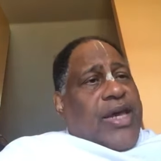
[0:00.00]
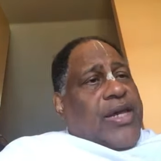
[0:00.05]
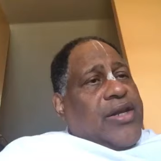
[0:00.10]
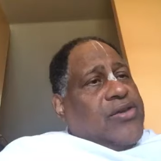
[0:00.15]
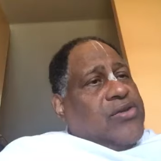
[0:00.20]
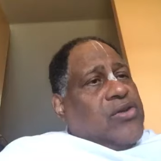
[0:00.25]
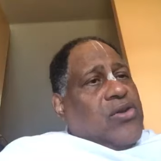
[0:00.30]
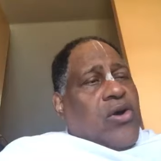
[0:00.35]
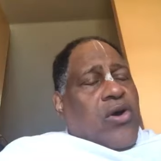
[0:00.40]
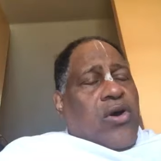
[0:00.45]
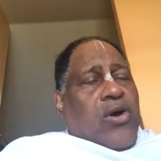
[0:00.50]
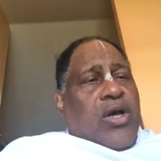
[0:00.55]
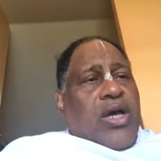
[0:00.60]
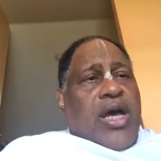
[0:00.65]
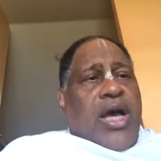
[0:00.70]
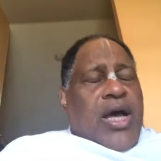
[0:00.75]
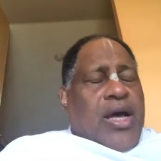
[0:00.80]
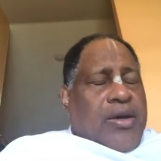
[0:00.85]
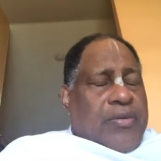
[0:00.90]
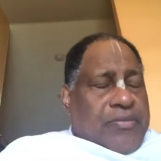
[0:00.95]
that is
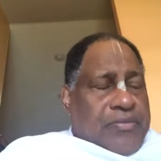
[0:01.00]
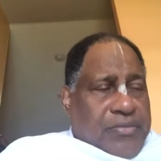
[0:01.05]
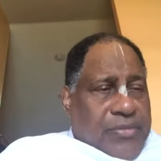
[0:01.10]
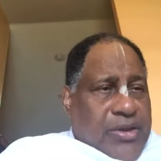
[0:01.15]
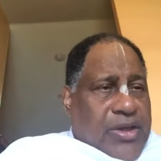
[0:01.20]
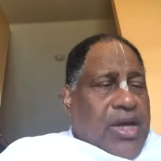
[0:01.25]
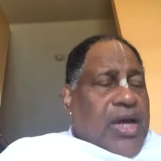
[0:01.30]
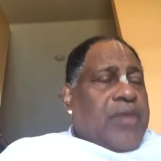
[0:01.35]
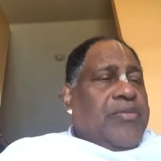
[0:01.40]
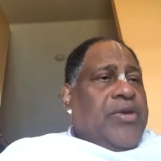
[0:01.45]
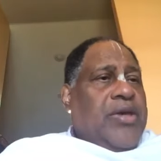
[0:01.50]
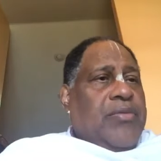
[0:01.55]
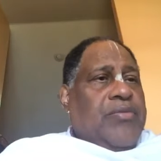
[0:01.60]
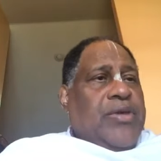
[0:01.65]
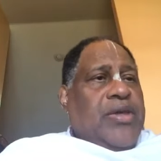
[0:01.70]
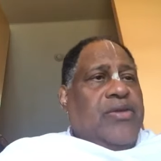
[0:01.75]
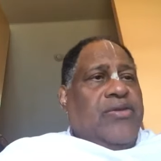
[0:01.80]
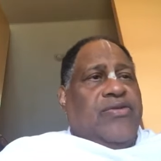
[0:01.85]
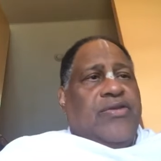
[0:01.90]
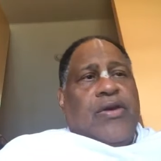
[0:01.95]
called Kam. Kam here
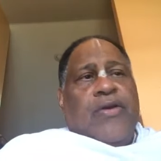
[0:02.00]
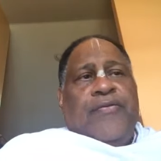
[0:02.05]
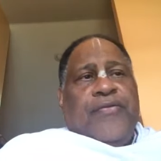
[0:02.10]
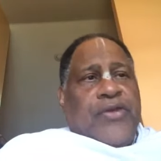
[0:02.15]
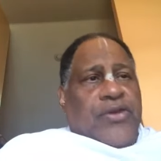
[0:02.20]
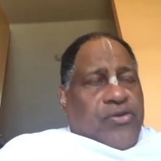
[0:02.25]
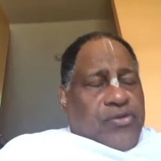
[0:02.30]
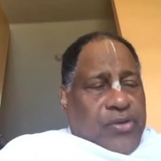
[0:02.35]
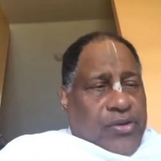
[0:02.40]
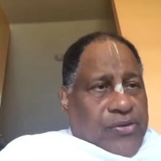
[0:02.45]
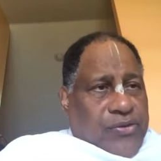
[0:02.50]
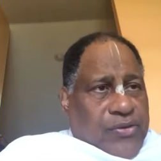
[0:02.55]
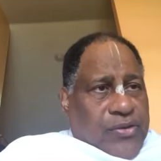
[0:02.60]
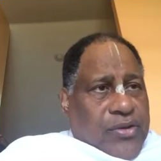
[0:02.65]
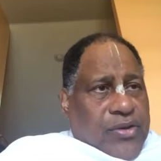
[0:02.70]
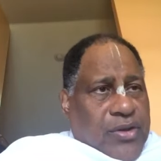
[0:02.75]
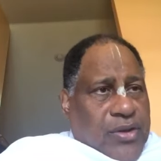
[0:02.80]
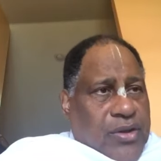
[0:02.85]
means self-interest.